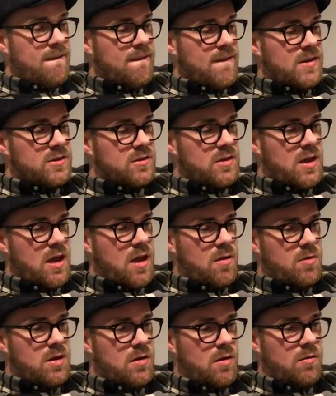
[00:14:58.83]
So yeah, I
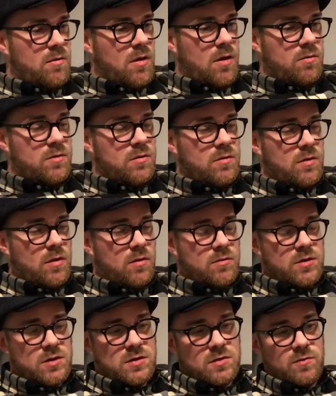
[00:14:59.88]
mean, I'm
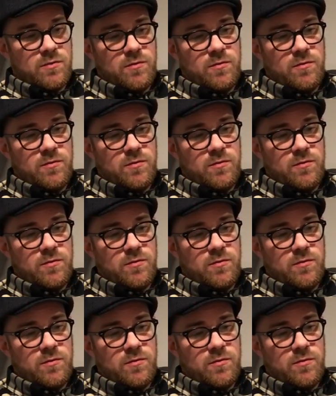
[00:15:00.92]
just